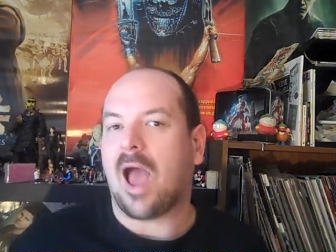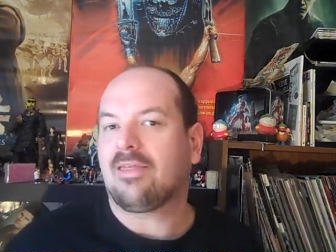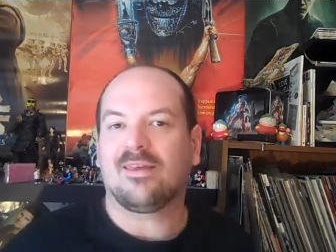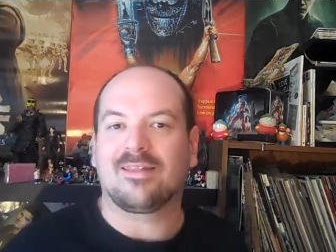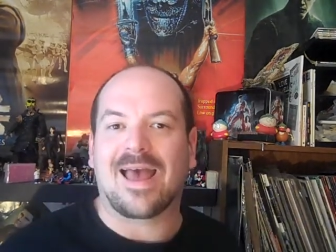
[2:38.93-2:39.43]
I
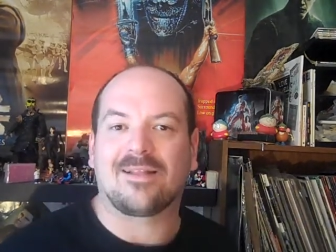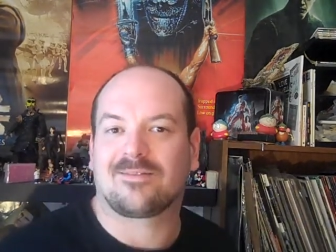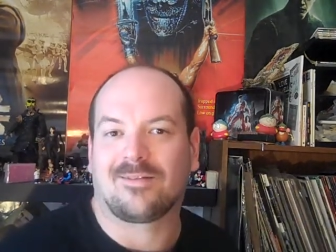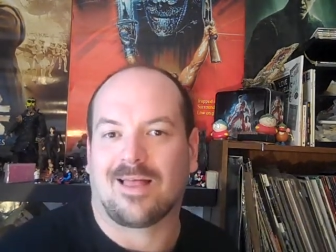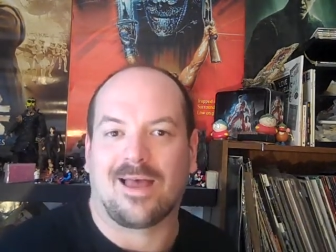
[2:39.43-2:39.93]
think
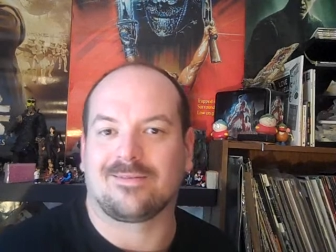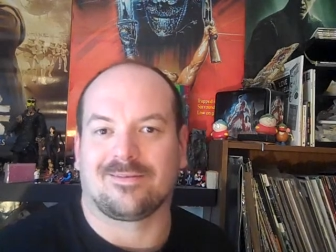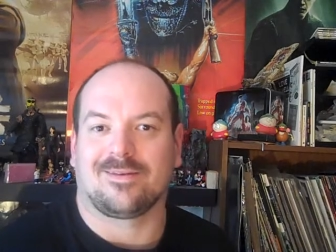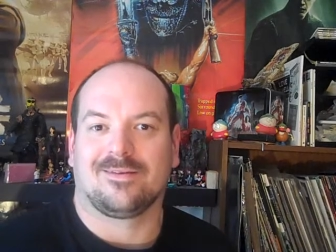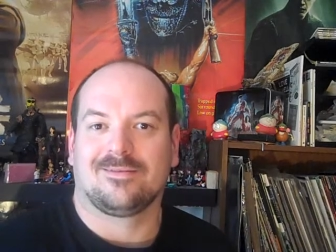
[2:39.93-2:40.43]
that's
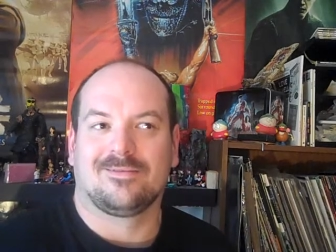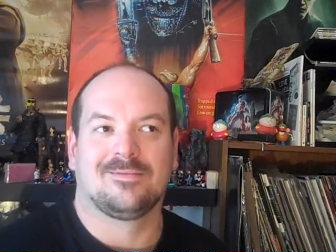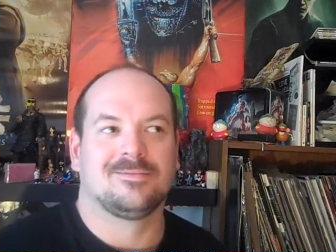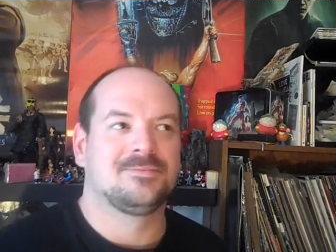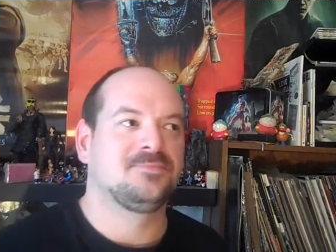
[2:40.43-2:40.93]
classy.
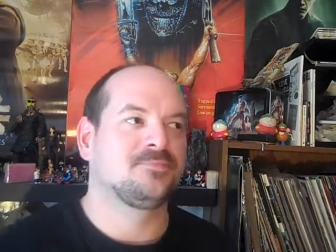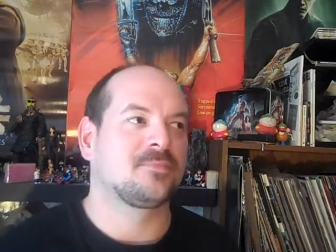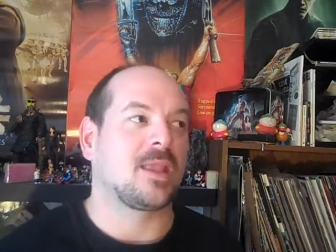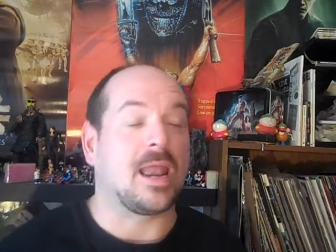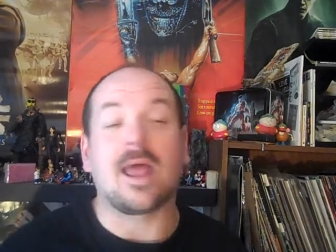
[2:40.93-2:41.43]

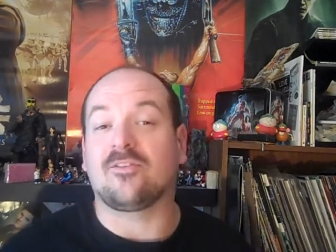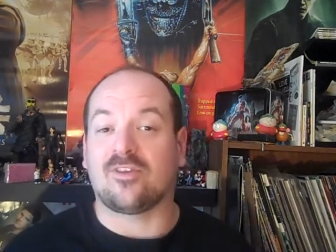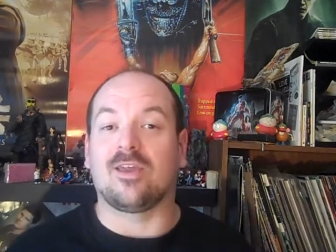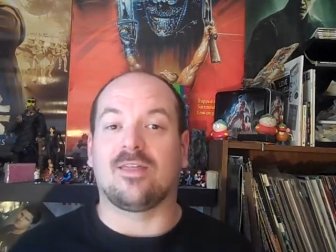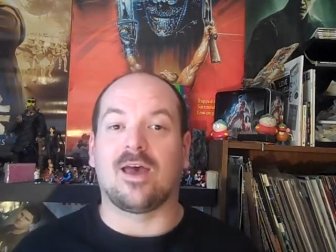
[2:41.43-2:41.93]
And I
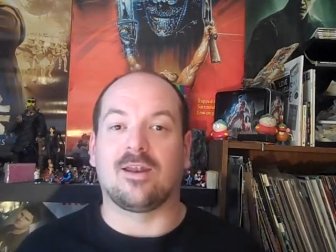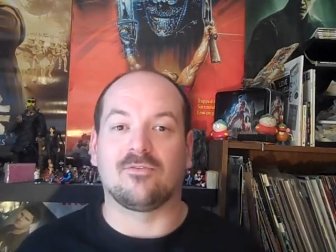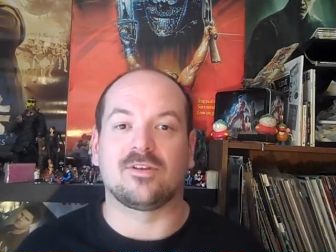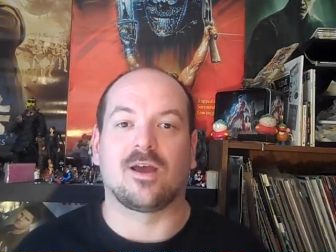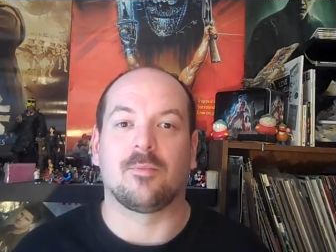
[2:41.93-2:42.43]
say that
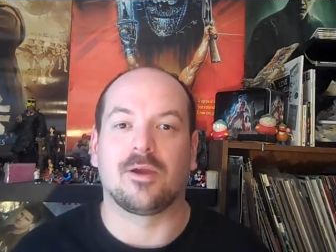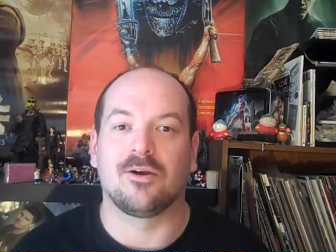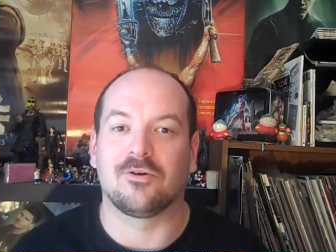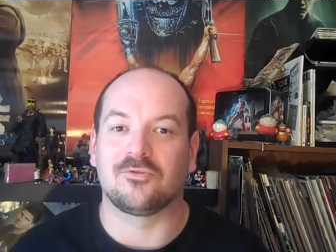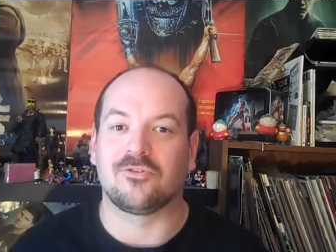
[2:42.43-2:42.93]
every time I
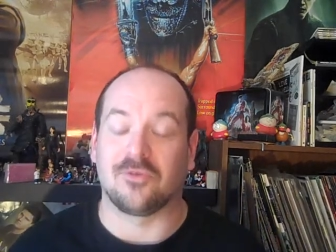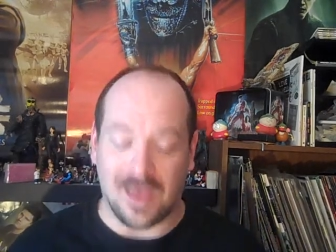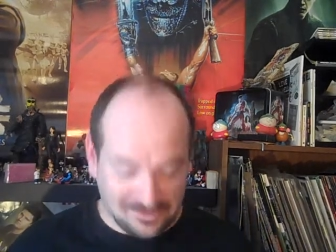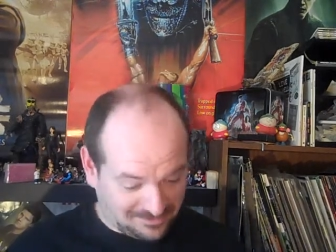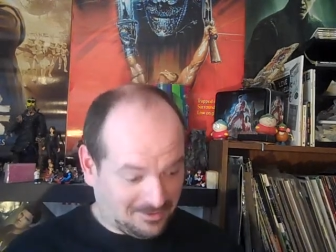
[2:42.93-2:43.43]
go to.
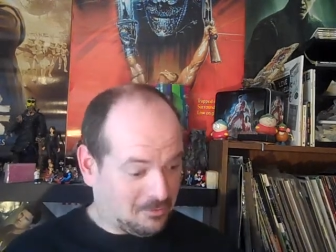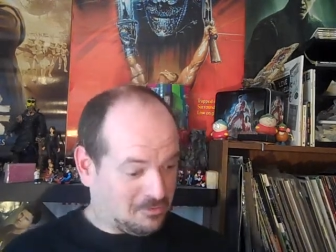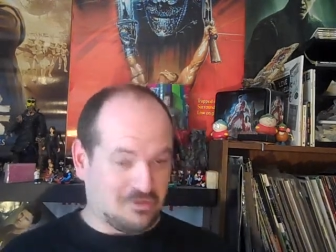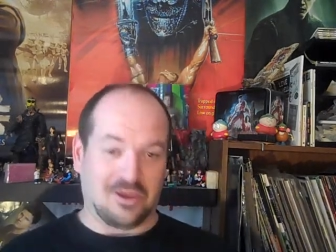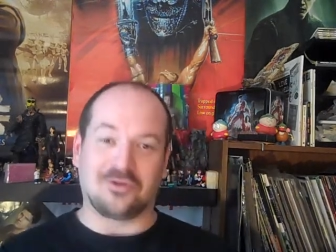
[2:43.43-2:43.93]
That's
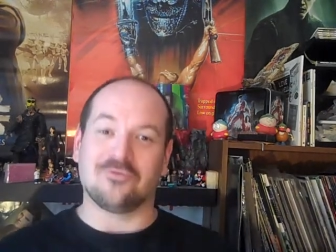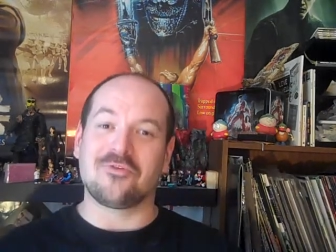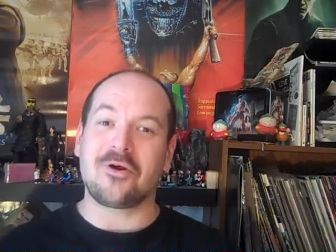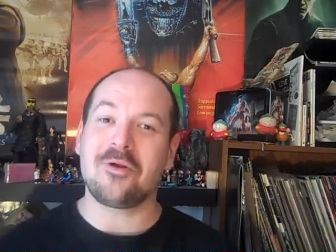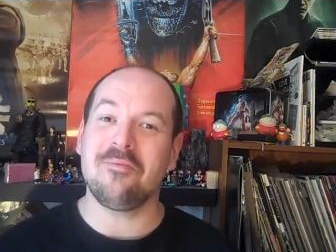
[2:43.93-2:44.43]
thank you
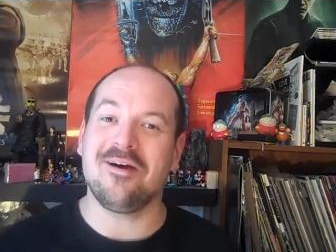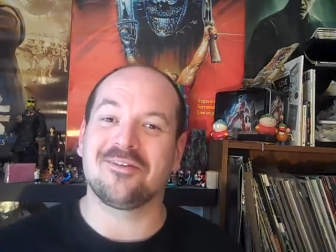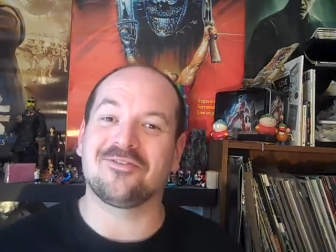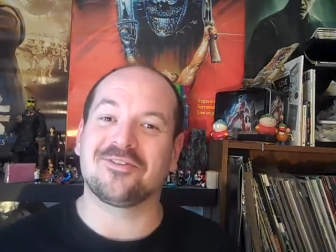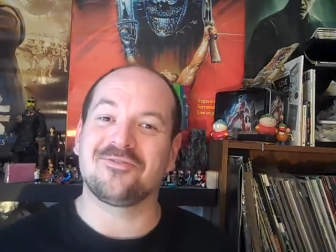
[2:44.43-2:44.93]
very
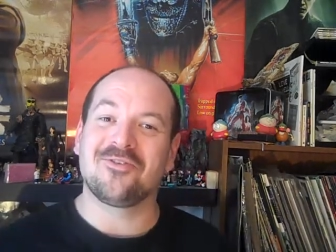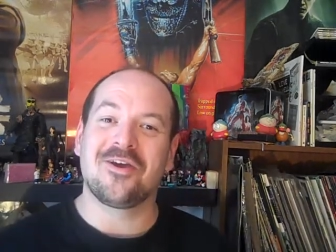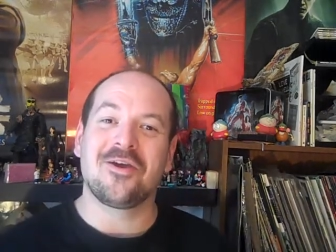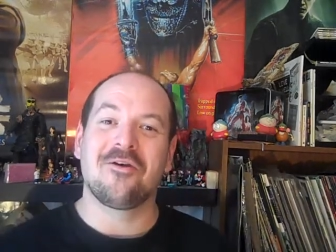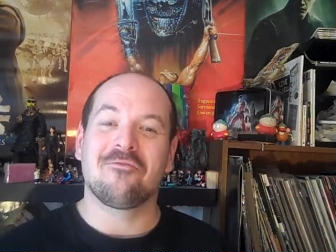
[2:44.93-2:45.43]
much. That's
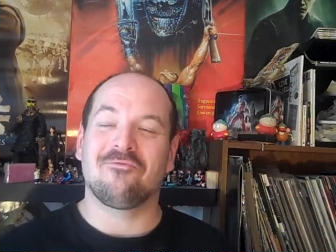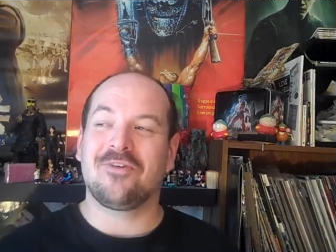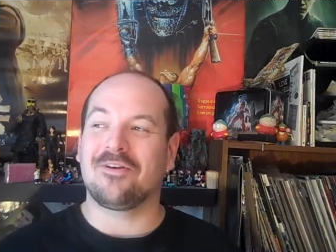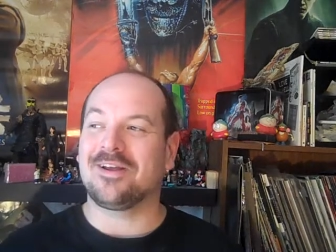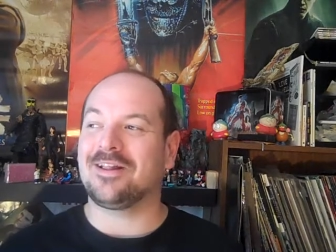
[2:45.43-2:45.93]

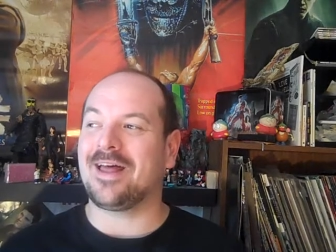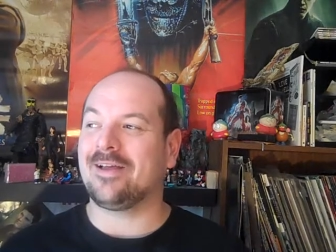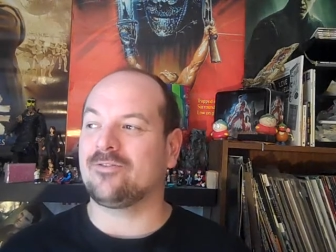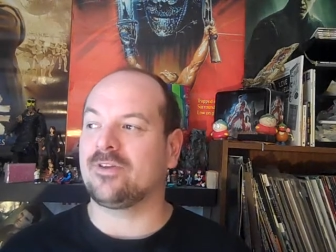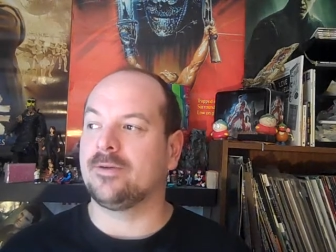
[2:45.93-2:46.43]
very
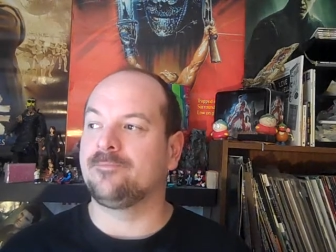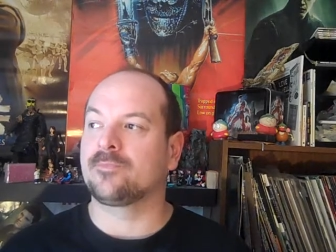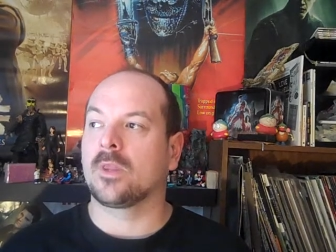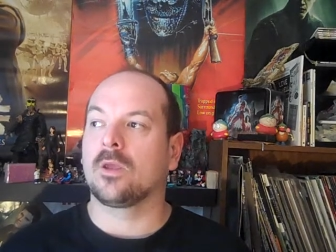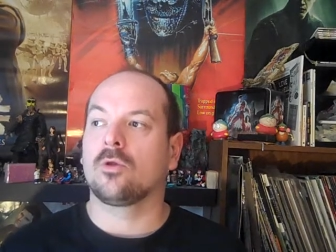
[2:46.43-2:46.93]
classy.
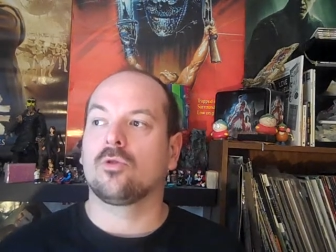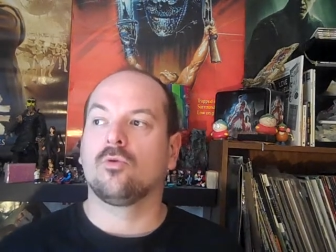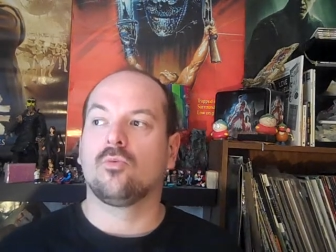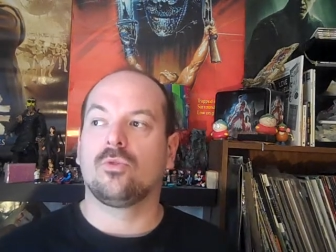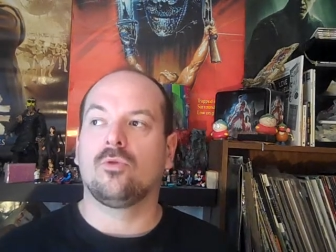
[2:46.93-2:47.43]

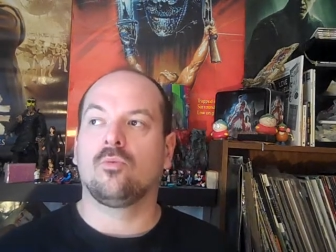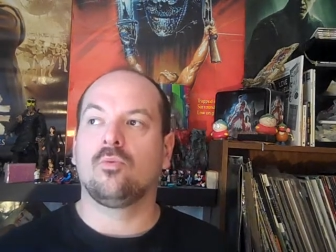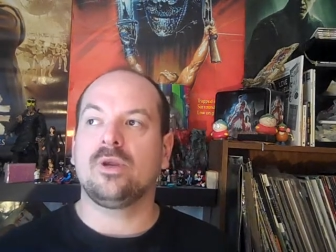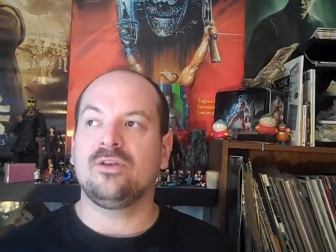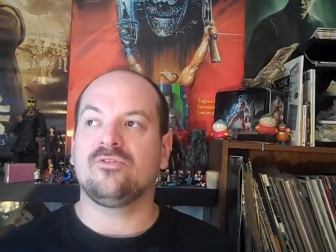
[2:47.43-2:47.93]
The the
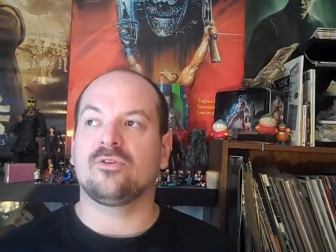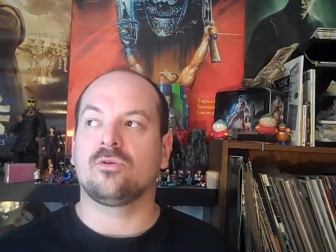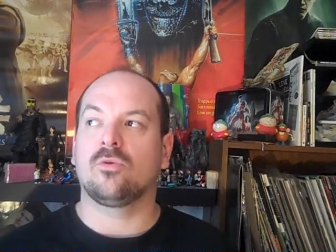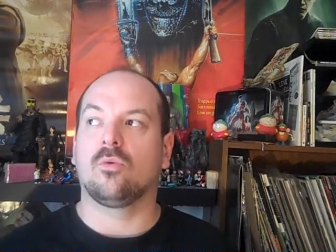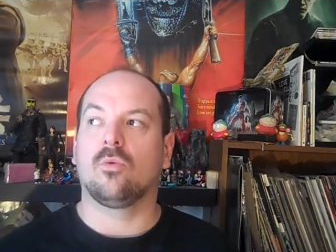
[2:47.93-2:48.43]

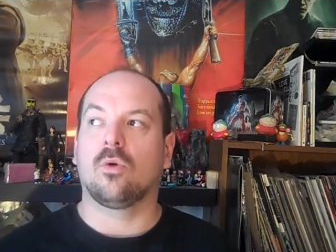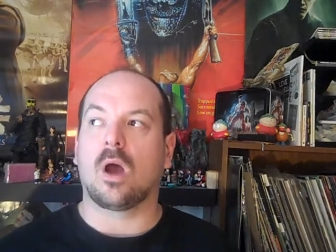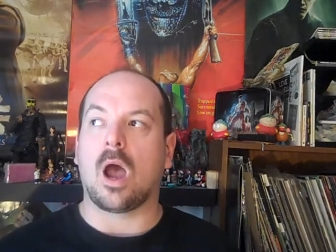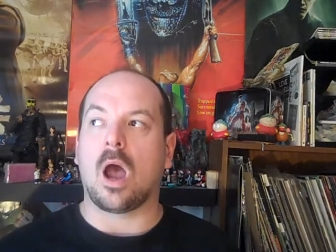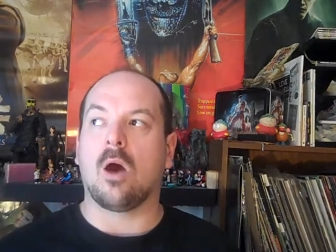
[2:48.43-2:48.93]
reason
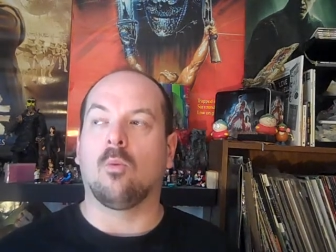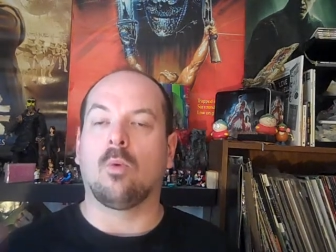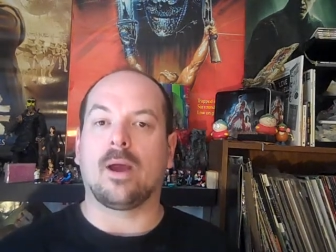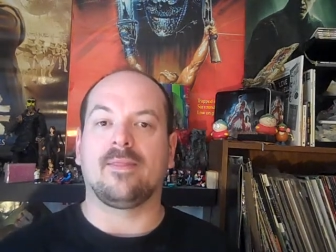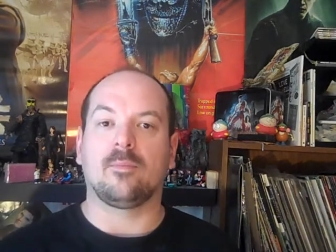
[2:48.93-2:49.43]

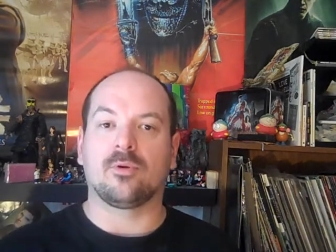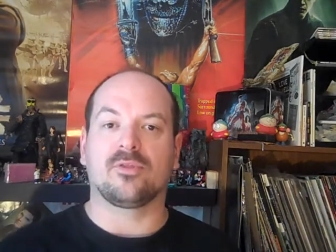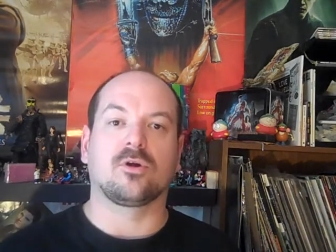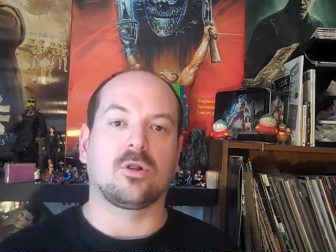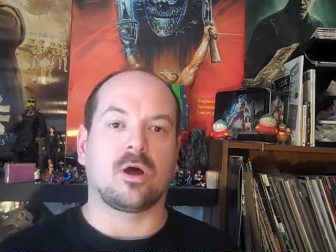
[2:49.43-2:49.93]
why they
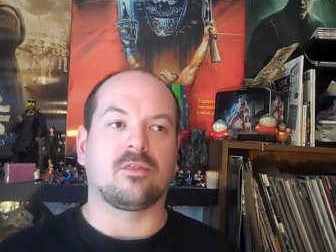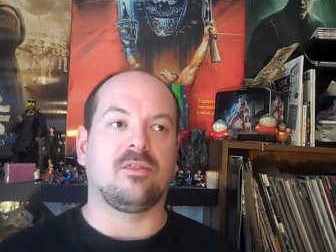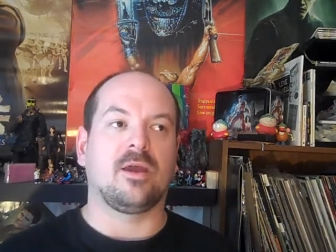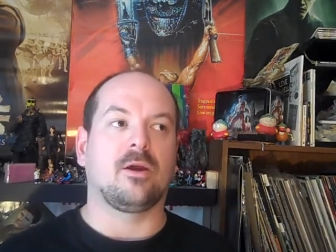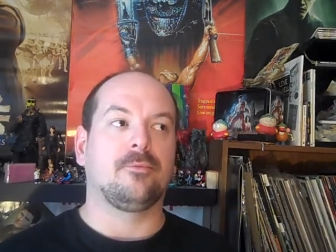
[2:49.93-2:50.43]
put the cloth
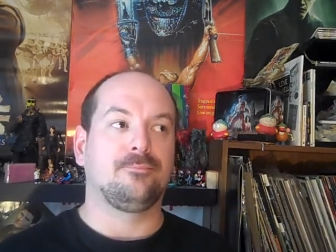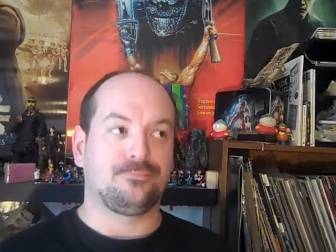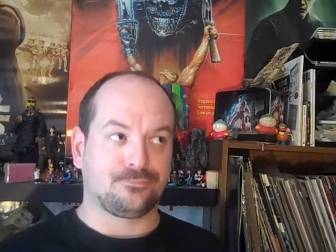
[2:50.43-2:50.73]
there,